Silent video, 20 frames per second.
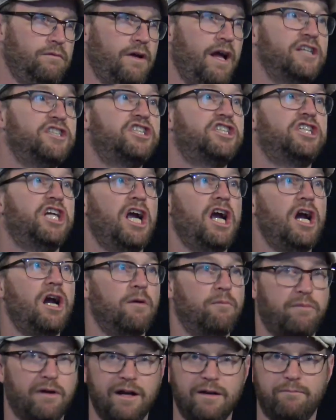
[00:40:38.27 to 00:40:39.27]
back and share.
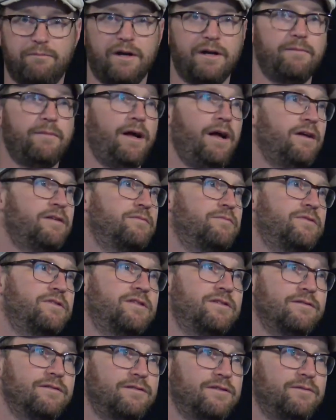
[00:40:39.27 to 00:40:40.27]
Them. Bring bring back some
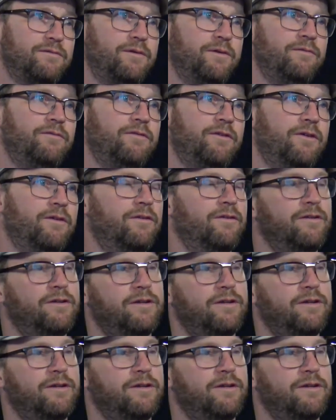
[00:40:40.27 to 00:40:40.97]
some info.